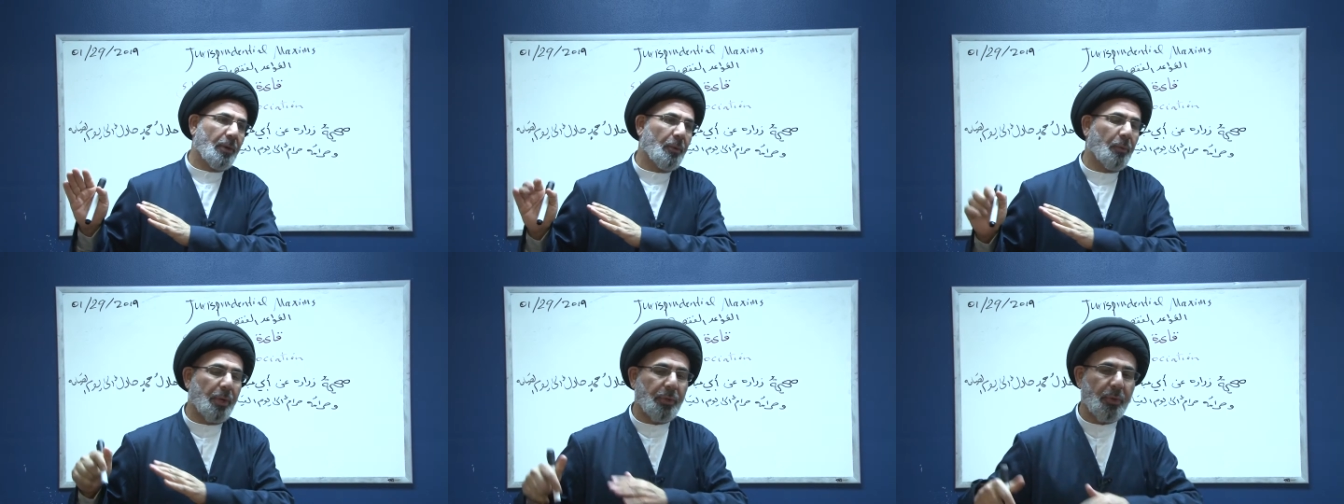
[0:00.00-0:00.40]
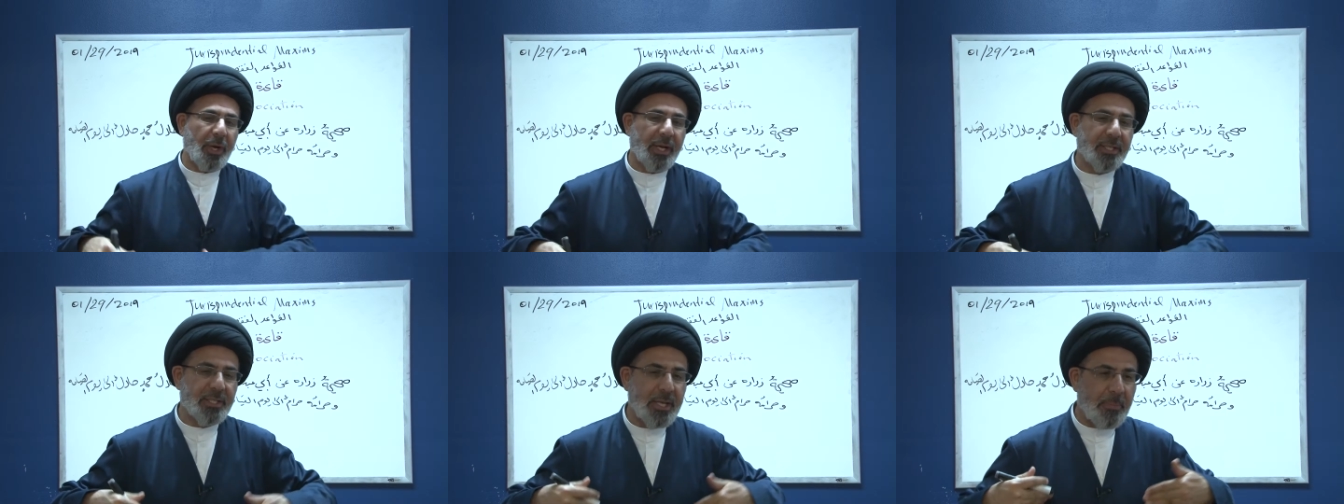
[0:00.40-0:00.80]
When you
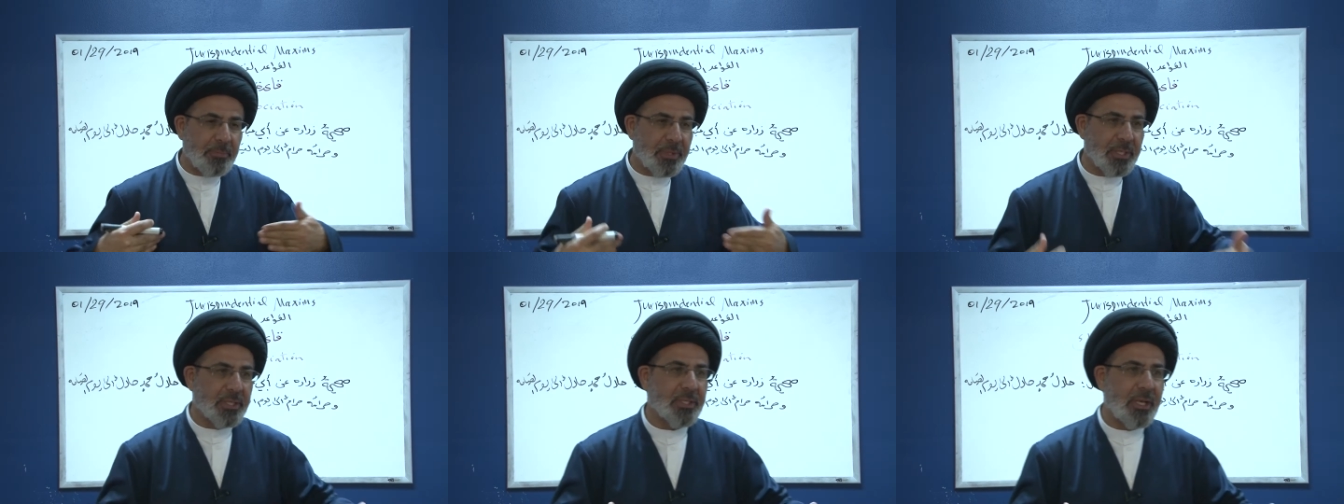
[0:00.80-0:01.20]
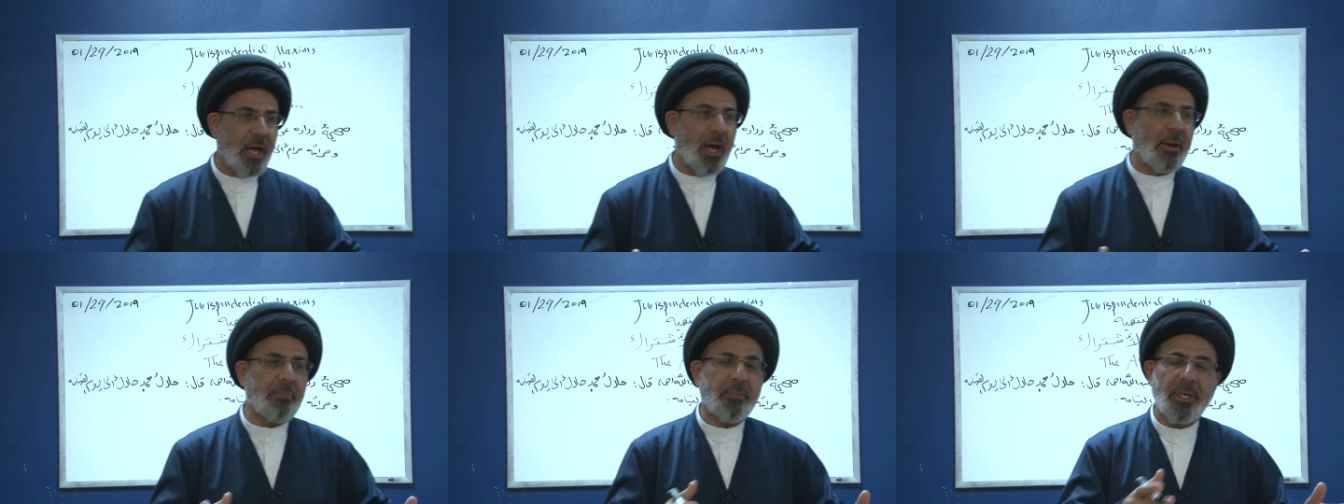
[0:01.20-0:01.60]
accept
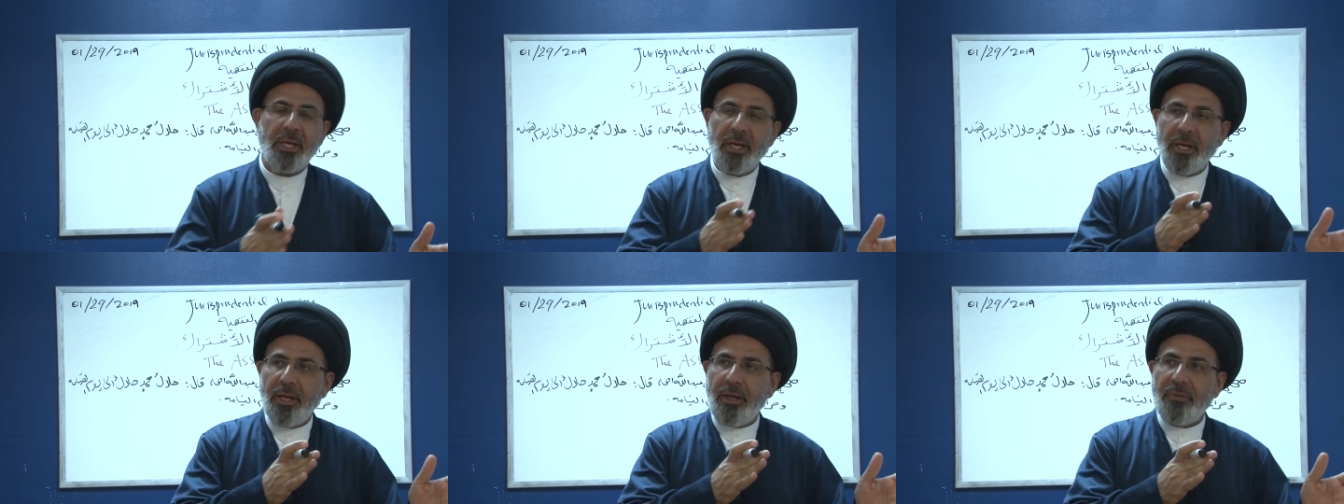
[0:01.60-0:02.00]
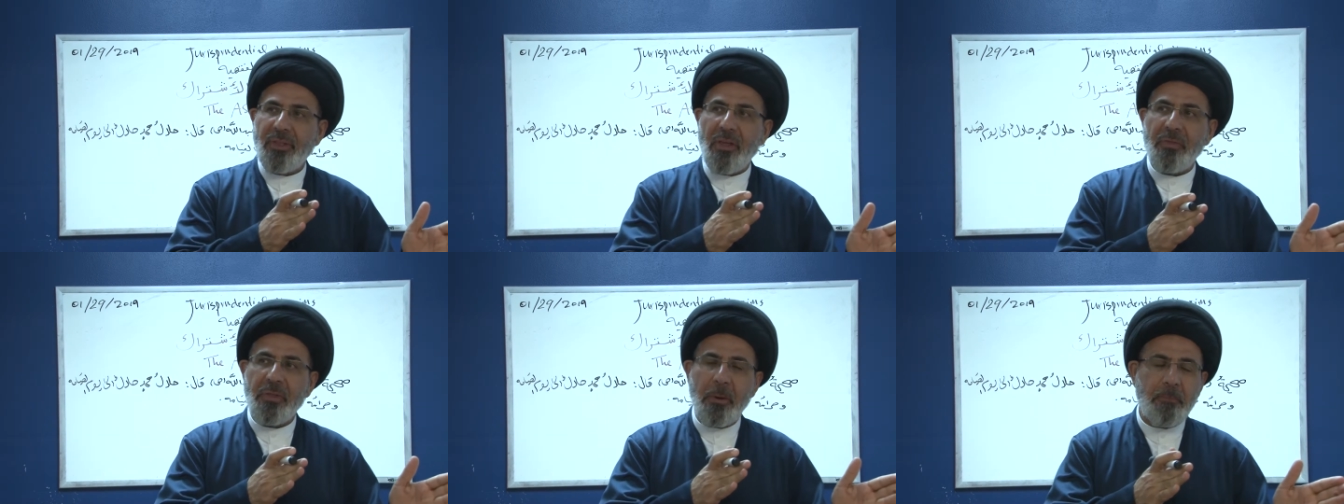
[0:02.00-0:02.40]
Islam,
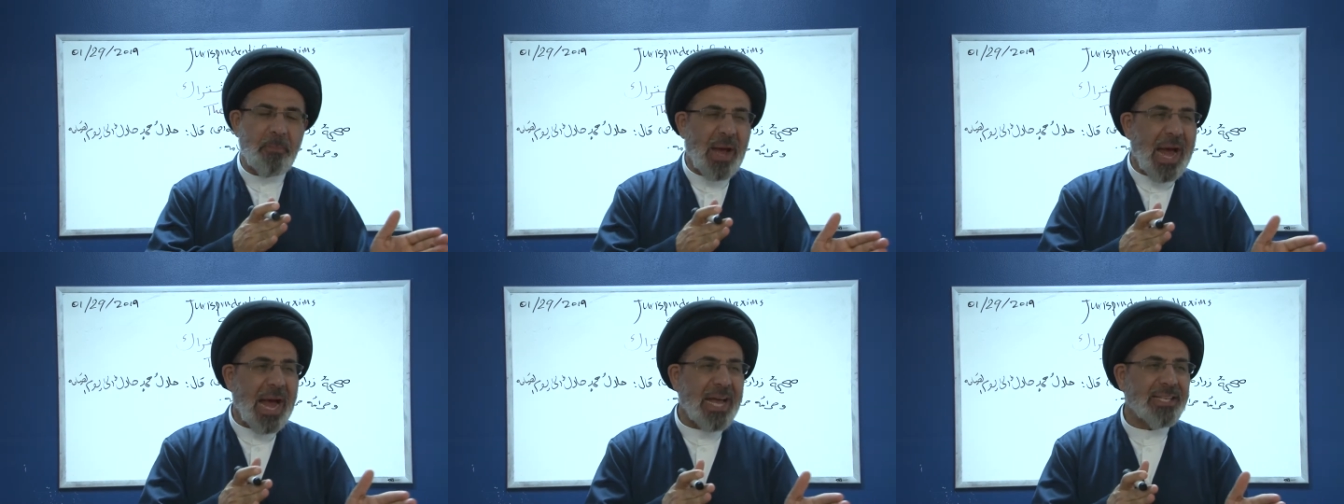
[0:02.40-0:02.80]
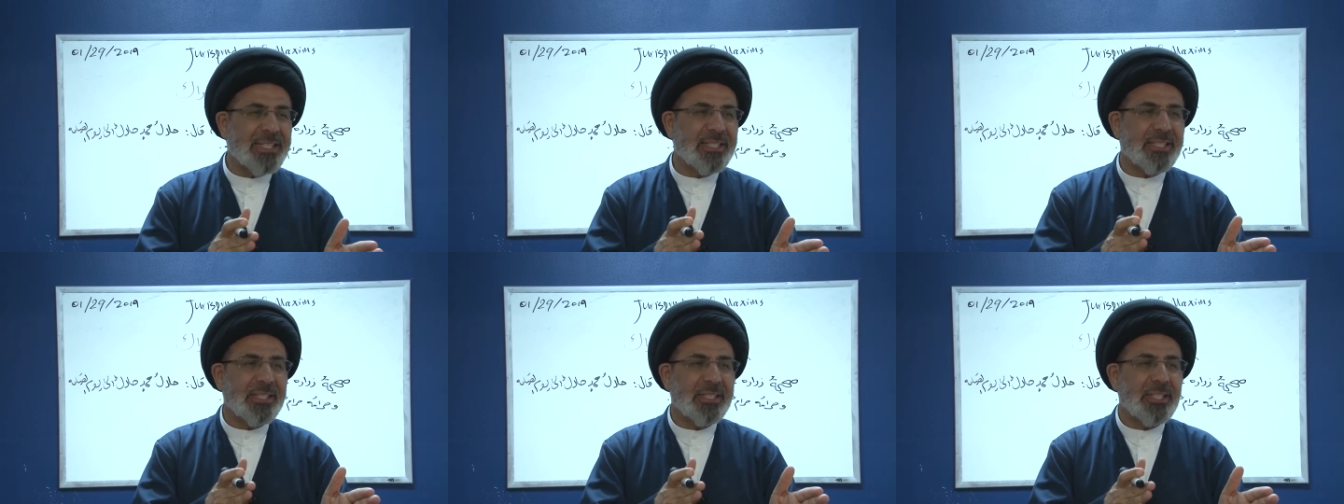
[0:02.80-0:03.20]
then the
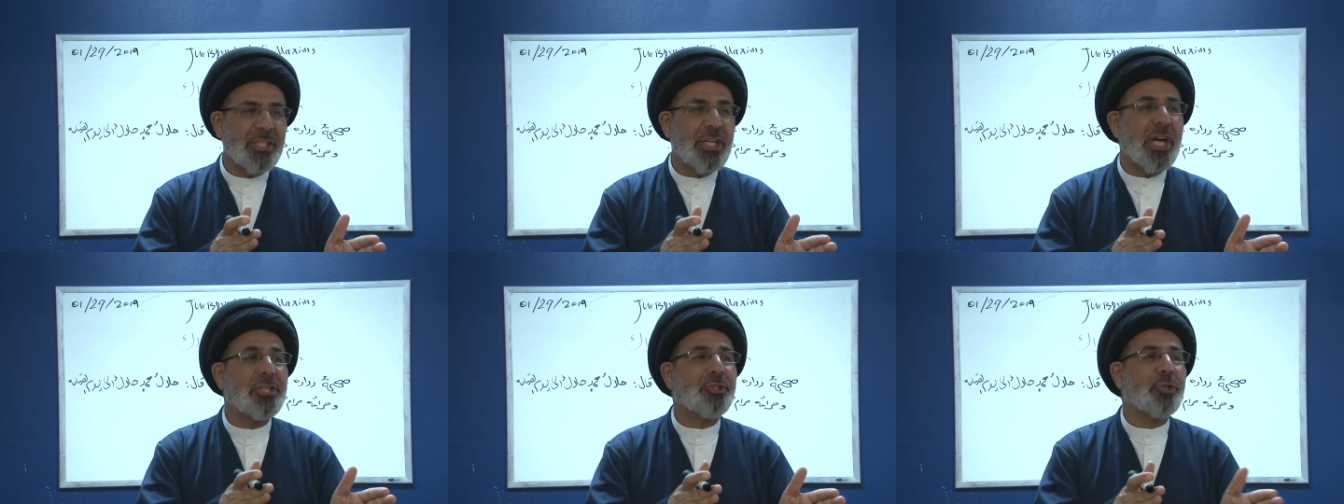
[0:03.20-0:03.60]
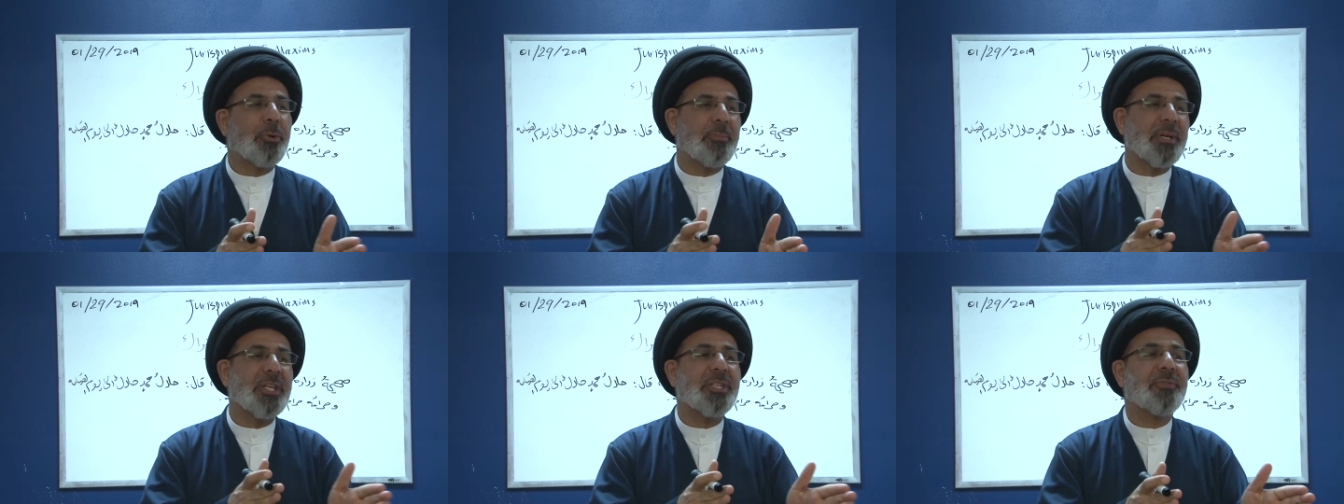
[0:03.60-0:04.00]
past
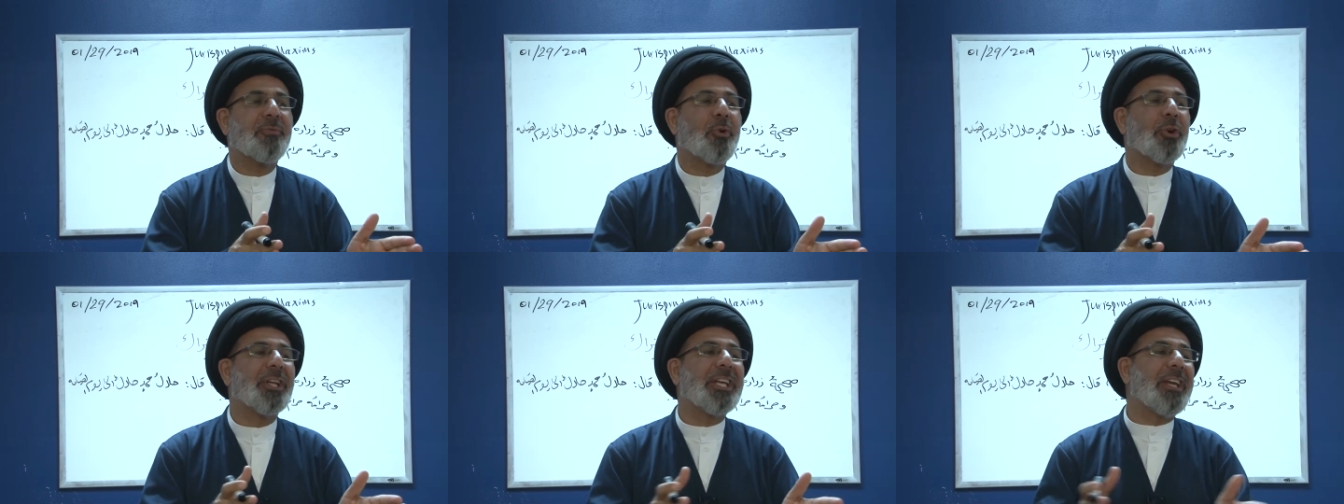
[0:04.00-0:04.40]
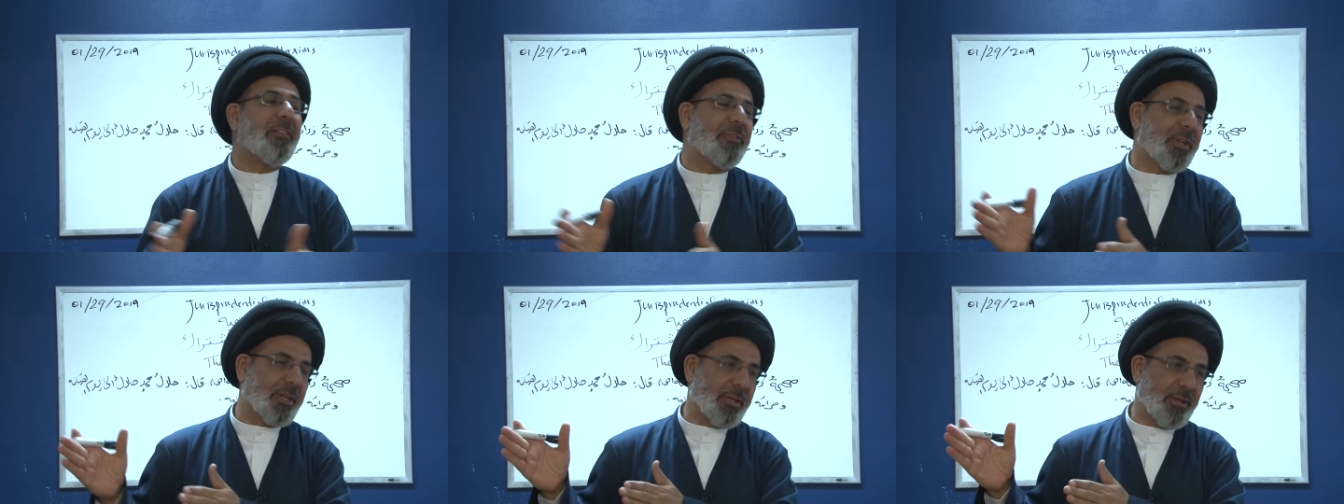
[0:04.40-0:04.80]
yajub is
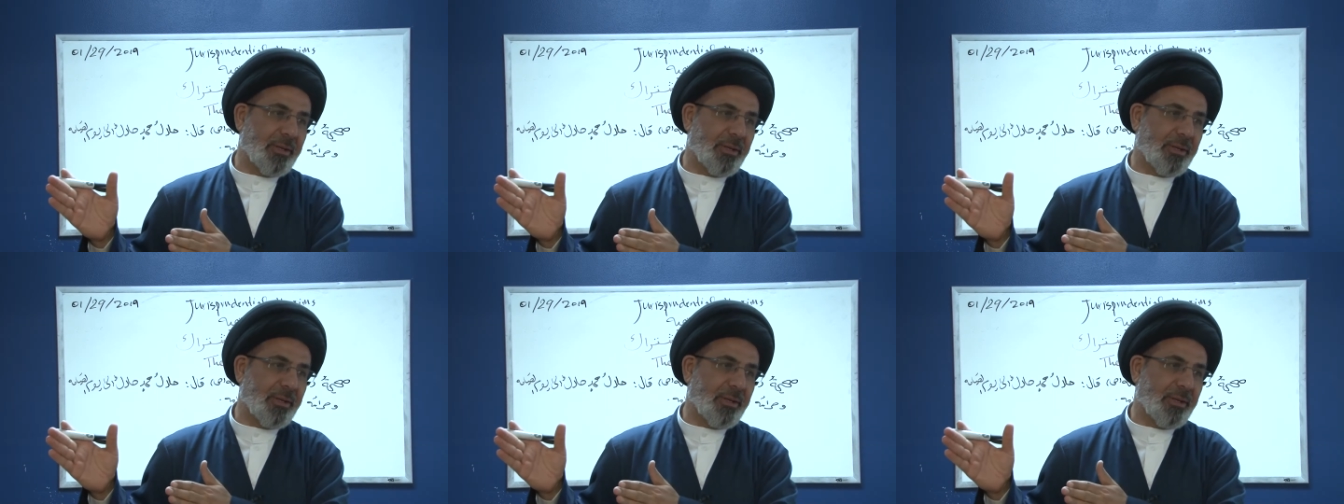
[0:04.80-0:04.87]
forgiven.